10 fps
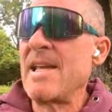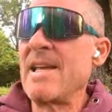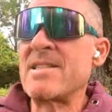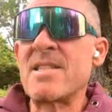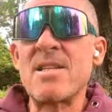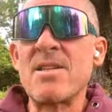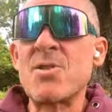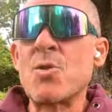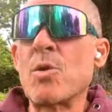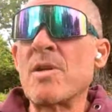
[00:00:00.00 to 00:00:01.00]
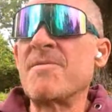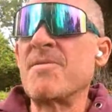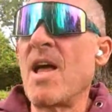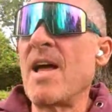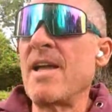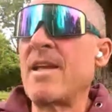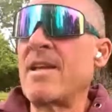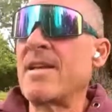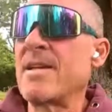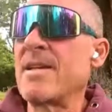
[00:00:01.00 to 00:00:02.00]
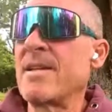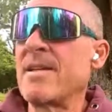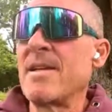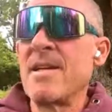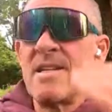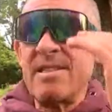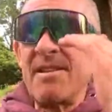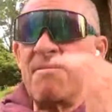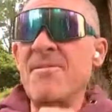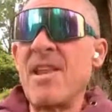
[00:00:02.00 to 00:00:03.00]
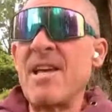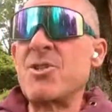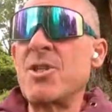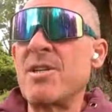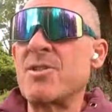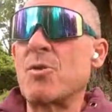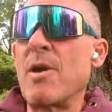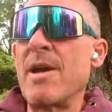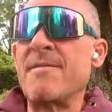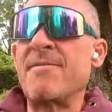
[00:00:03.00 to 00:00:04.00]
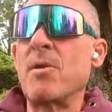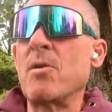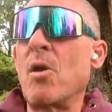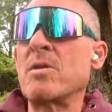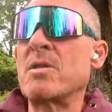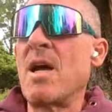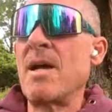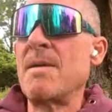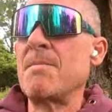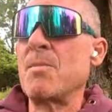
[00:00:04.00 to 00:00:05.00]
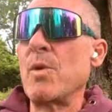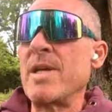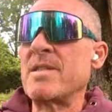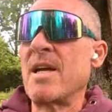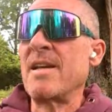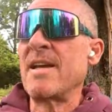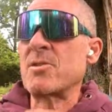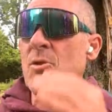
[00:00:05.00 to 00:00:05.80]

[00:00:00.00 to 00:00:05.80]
It's sort of like deflation is great. For a long time, we in TitanX